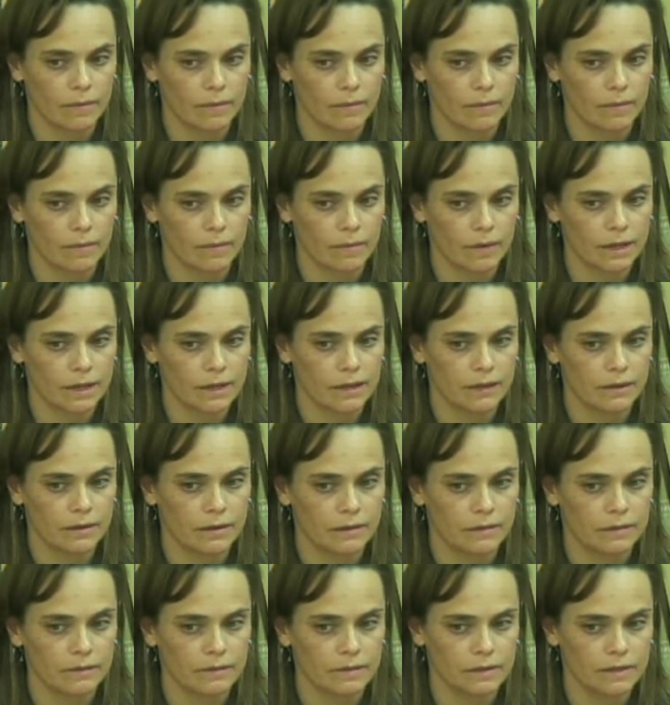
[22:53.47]
one of
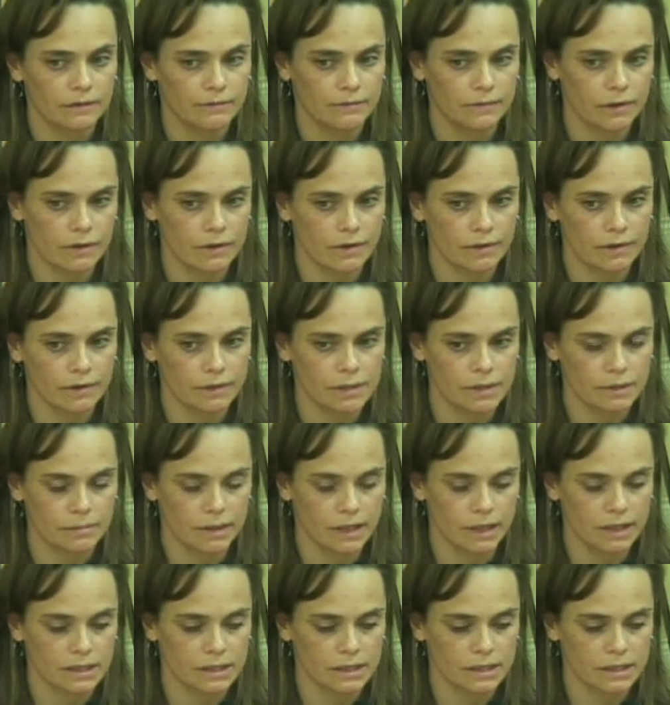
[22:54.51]
the difficult things
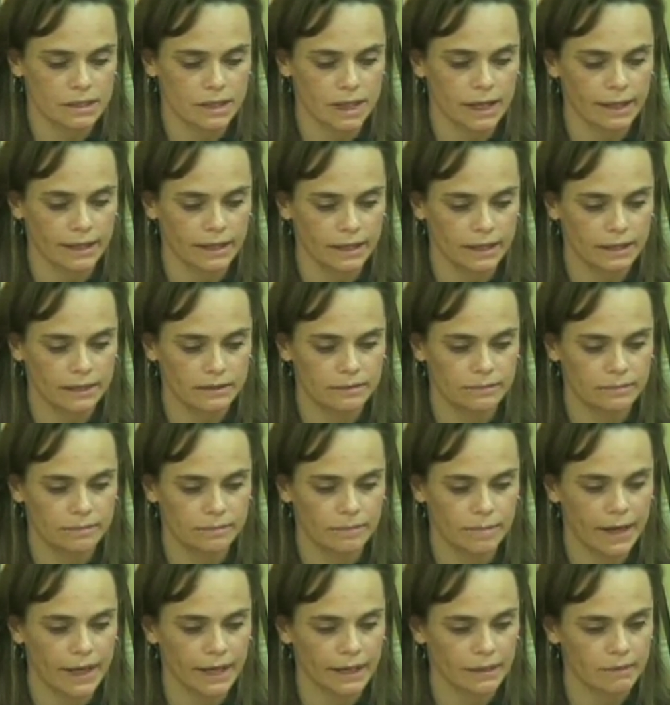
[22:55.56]
about it is that I can
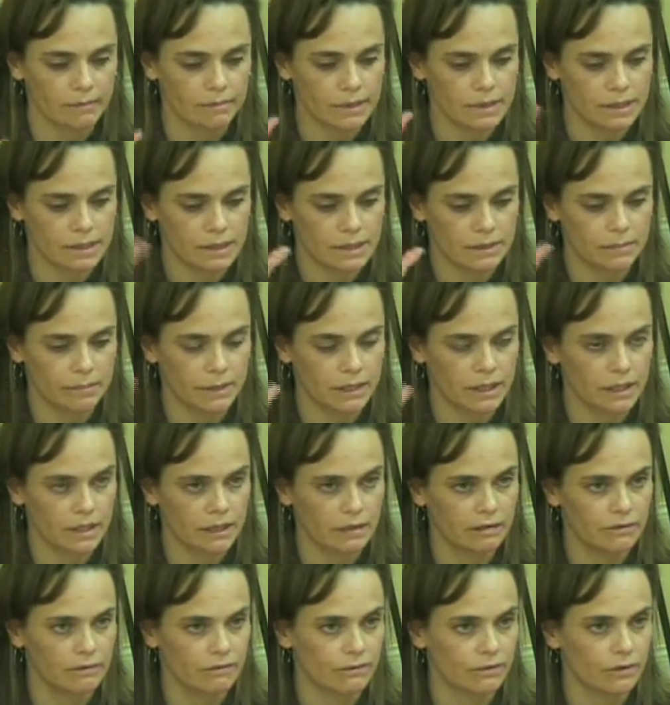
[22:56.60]
be
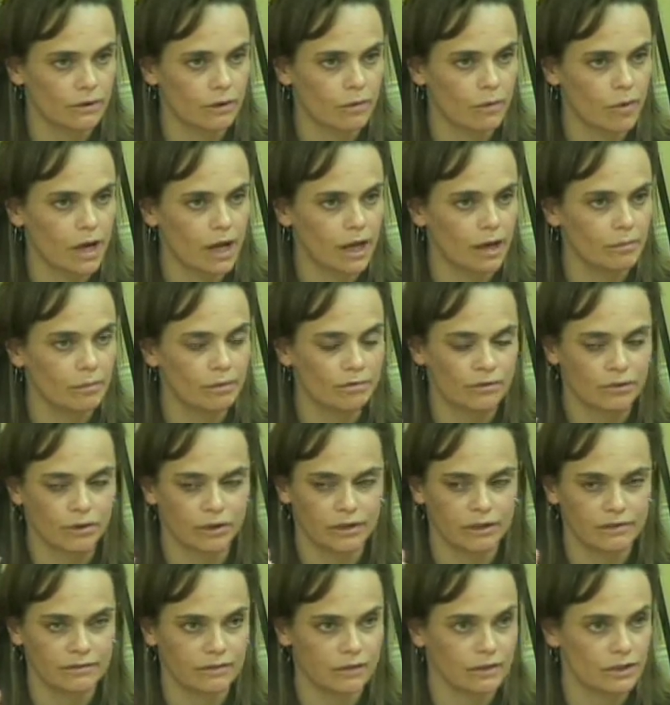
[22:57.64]
spinning for a while before
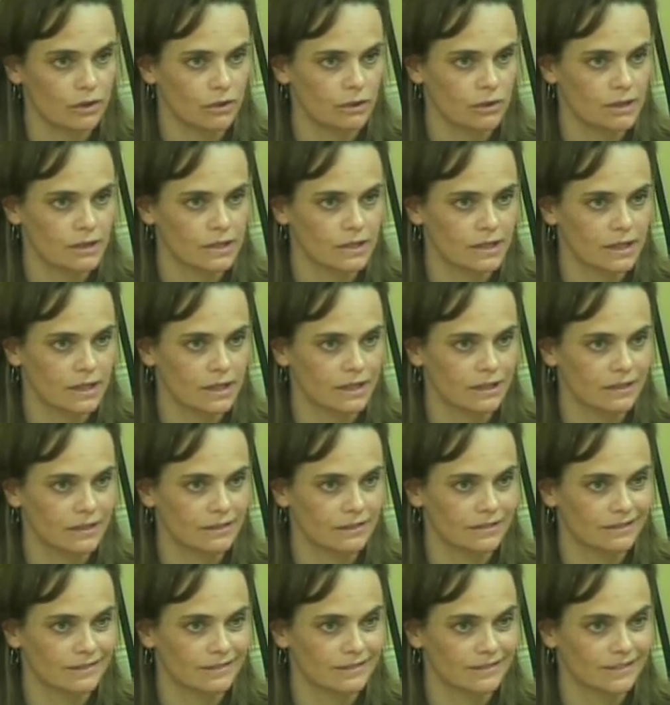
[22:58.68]
I even notice that it,
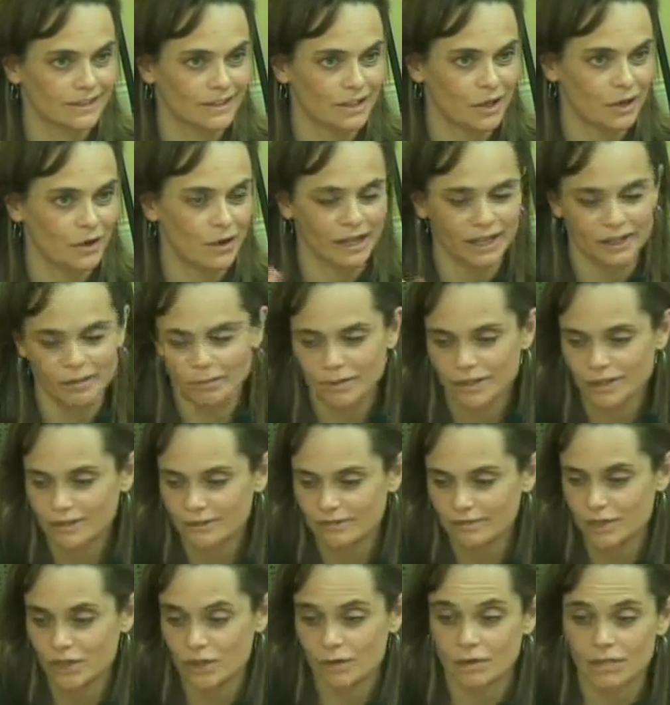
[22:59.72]
you know, I can be
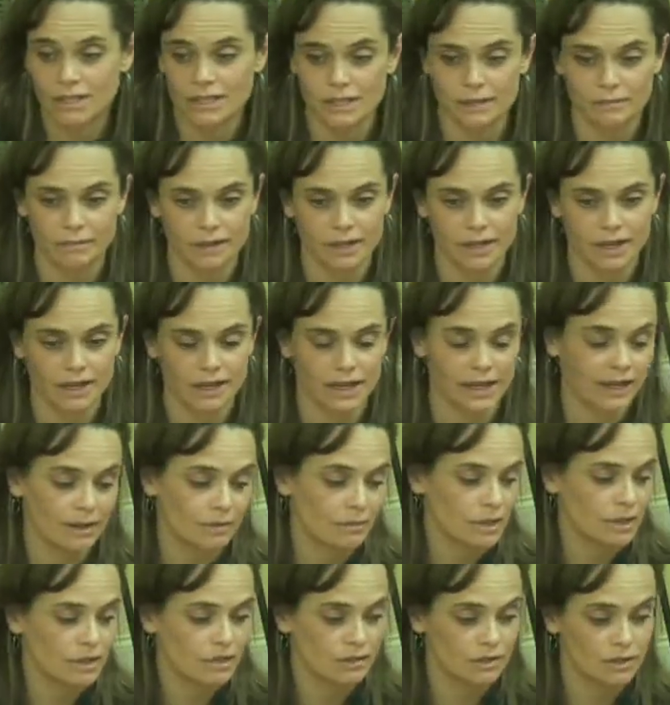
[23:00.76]
doing something else. I can
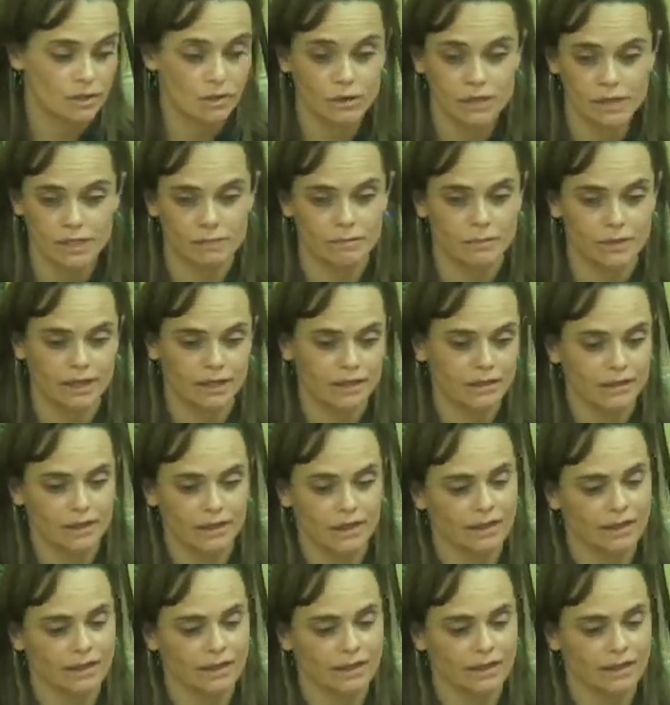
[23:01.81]
be doing something